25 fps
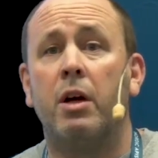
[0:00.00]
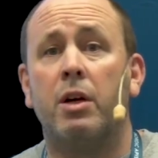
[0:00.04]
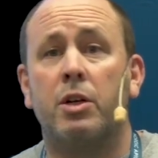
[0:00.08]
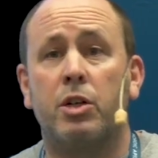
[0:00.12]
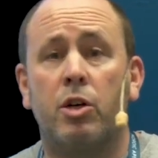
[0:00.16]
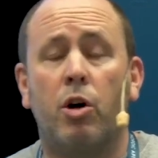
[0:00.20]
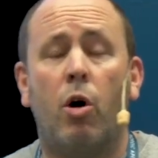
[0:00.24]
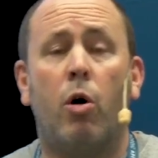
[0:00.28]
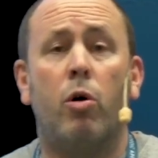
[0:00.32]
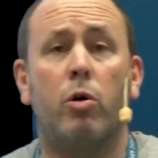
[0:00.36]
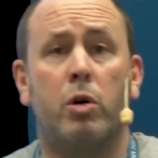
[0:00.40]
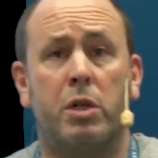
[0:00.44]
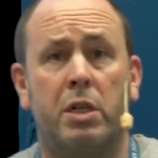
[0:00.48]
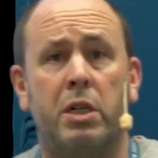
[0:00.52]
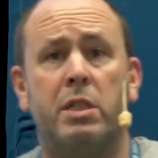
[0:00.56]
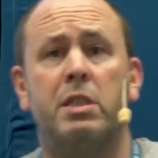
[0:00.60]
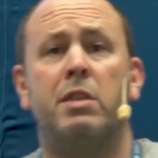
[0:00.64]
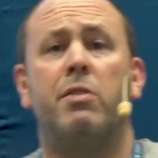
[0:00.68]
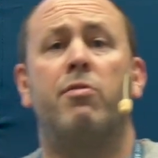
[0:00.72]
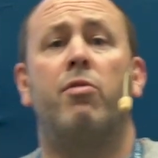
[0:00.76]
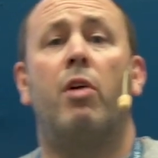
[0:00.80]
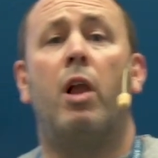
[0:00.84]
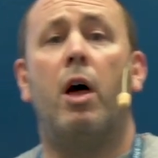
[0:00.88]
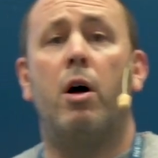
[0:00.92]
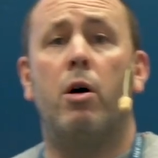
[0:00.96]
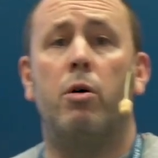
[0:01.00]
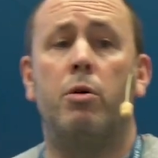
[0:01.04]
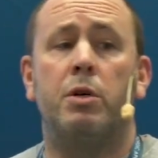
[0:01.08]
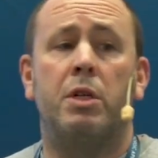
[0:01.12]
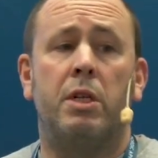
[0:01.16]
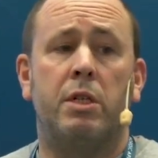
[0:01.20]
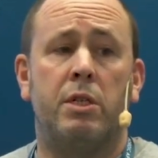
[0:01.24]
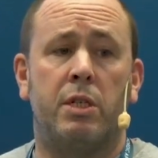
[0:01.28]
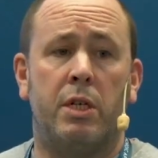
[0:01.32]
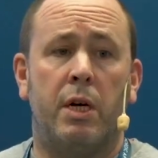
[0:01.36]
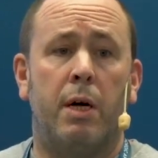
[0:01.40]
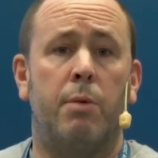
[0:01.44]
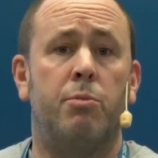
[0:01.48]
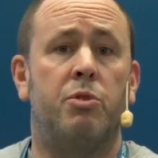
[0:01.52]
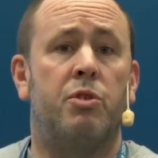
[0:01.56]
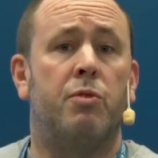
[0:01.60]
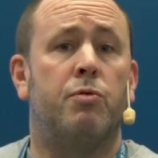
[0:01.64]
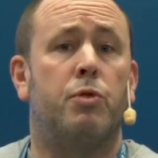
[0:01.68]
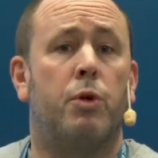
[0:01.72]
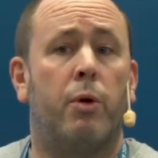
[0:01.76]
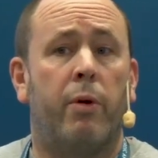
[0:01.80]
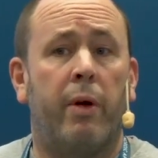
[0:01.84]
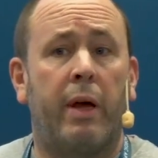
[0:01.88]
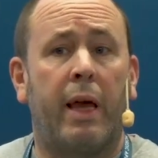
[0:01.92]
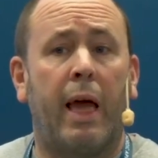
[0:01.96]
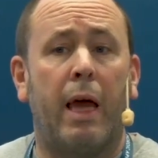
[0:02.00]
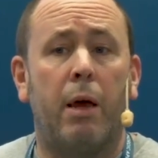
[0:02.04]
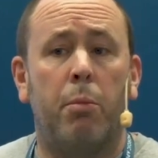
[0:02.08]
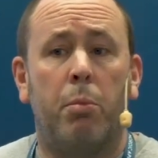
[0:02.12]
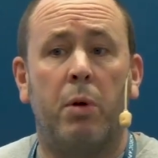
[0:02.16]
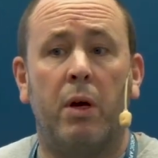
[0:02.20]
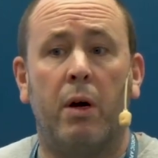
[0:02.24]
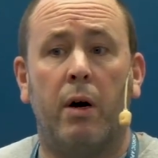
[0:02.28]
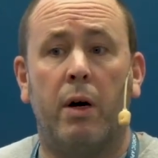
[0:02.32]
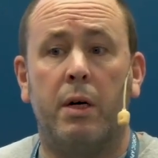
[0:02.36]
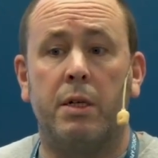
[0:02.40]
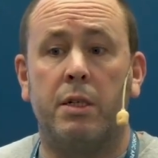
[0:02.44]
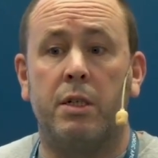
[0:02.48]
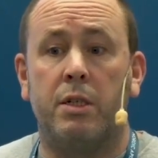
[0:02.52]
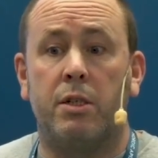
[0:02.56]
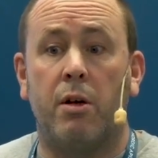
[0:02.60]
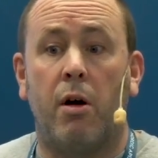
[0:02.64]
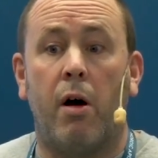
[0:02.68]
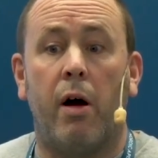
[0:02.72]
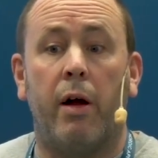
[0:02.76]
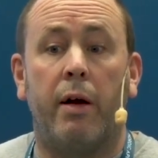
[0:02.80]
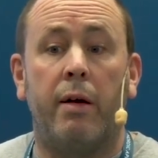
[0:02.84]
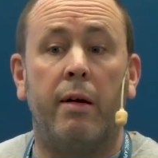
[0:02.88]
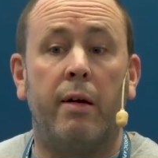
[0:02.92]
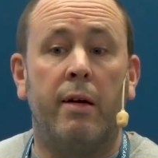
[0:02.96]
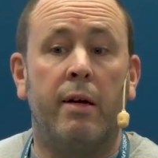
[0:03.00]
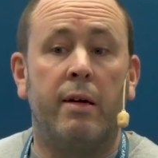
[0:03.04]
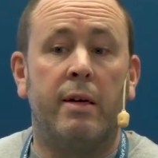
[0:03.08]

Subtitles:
cognitive load in terms of doing API design.